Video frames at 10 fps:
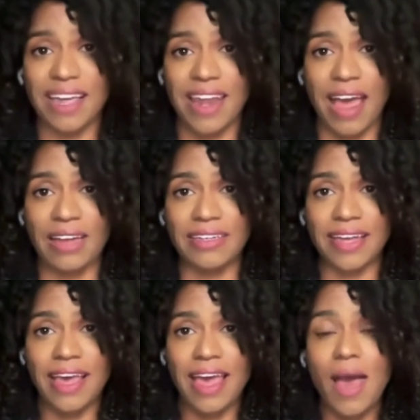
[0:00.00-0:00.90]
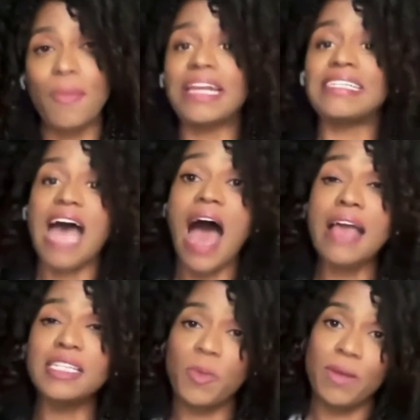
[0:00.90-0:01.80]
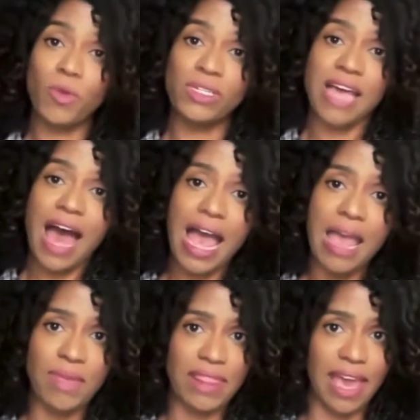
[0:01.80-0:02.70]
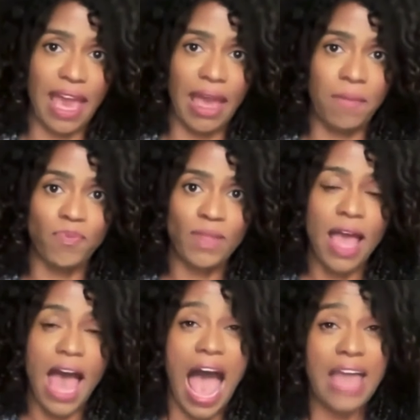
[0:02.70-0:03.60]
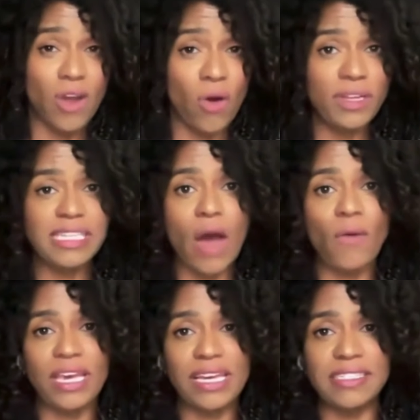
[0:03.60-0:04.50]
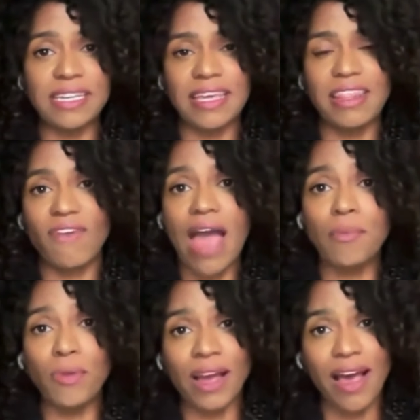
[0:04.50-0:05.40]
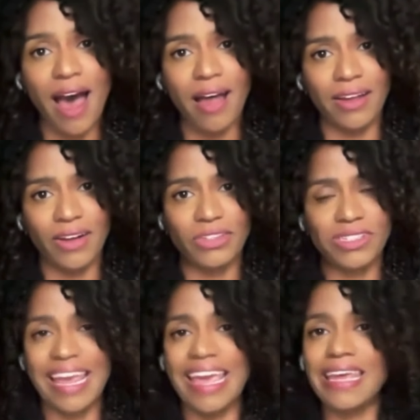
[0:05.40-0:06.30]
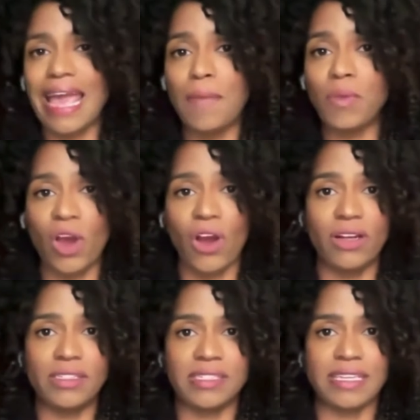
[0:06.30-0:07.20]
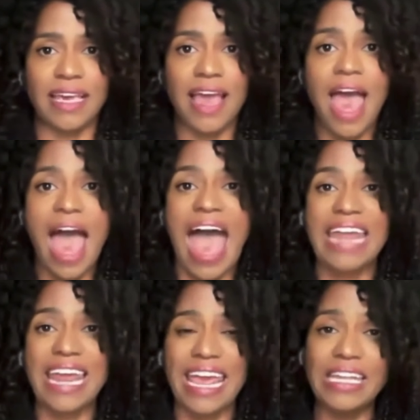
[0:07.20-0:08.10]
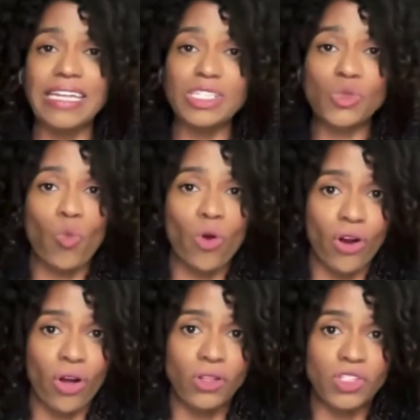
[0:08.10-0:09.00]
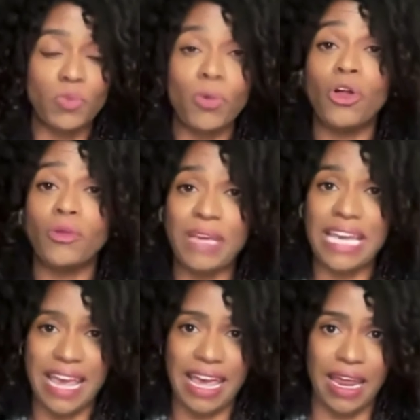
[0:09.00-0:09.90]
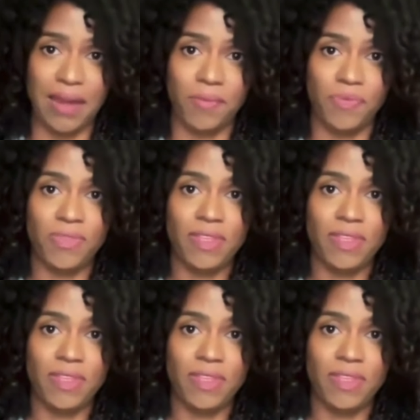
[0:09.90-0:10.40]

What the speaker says: connect. But as I spent more time in the game, I noticed how easily the vibrant colors, the in game currency, and endless worlds pulled me in.